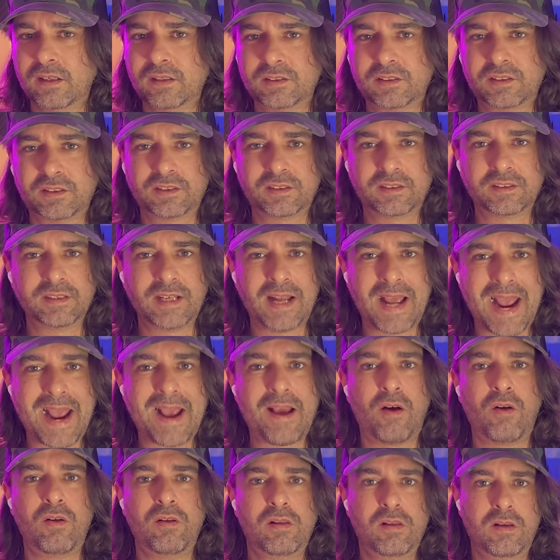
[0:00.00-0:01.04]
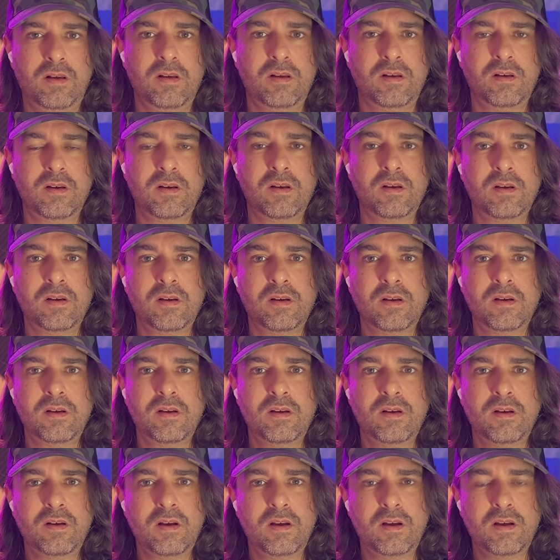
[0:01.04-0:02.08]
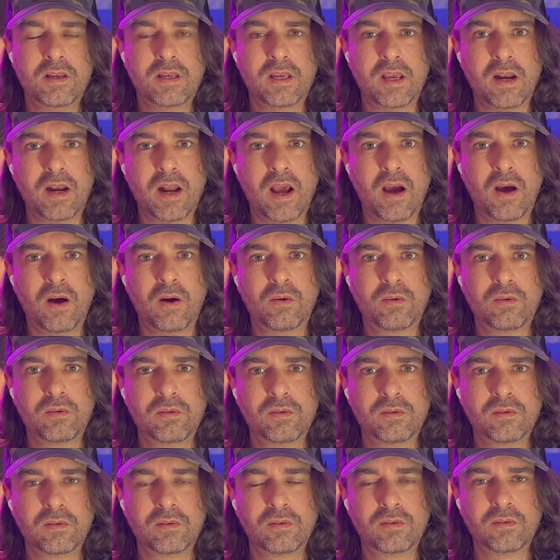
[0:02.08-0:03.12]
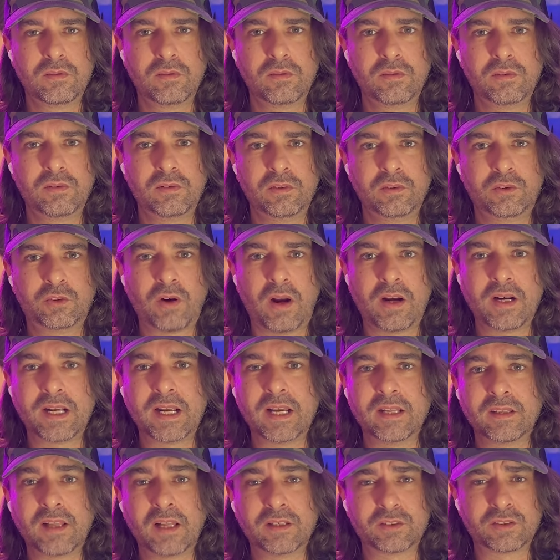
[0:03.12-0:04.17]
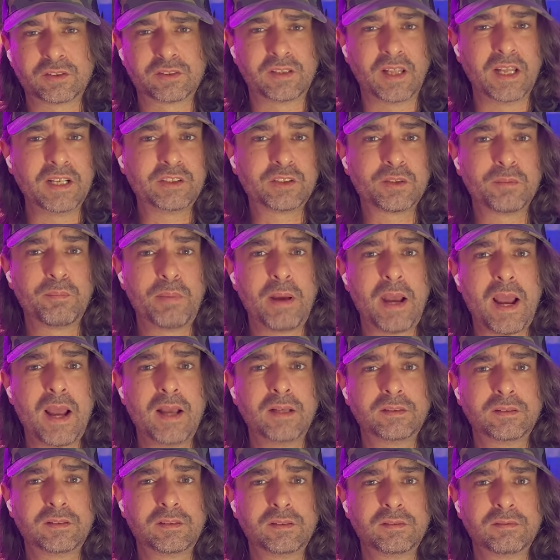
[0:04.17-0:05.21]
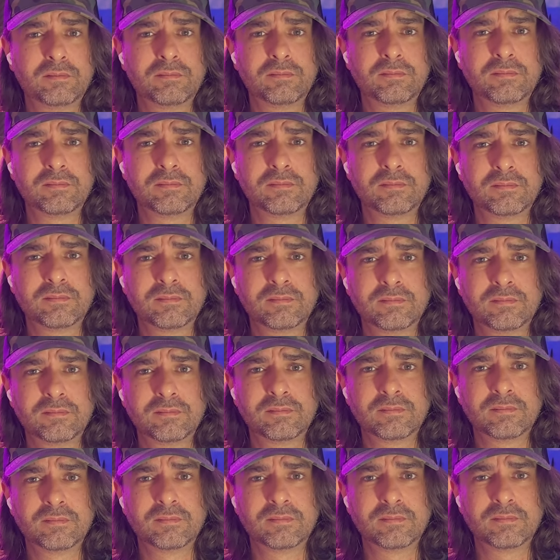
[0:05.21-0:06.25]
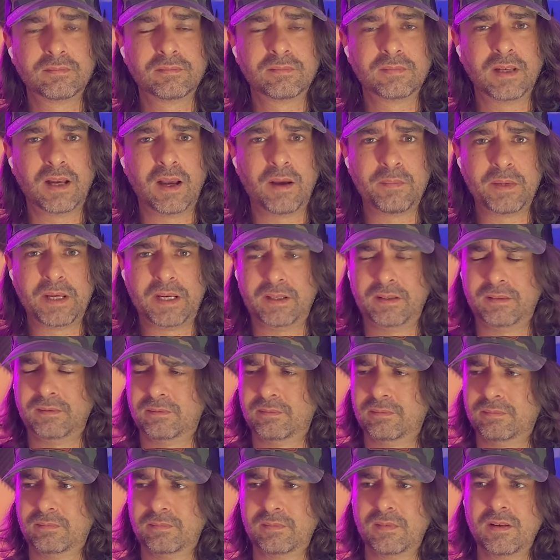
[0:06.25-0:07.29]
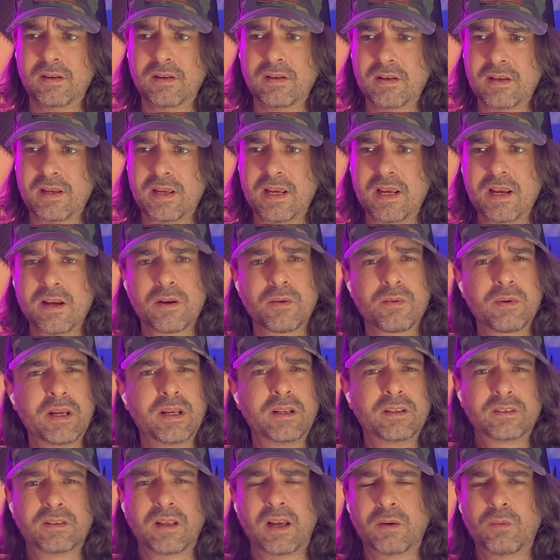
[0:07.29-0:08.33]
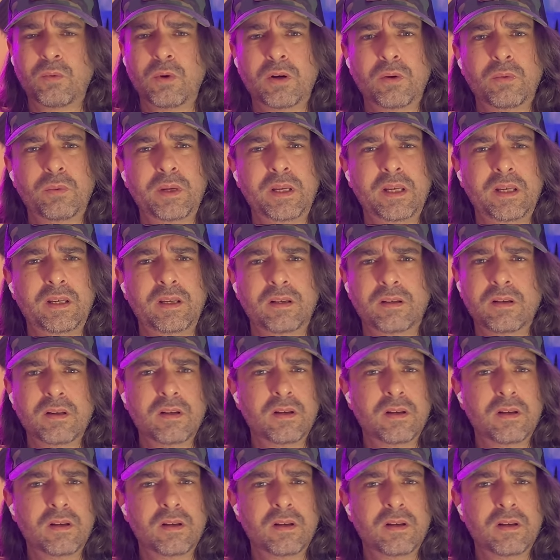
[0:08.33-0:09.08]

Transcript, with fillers: snail, you know? Trying to get legislation passed. I mean, hearings, like, what do we,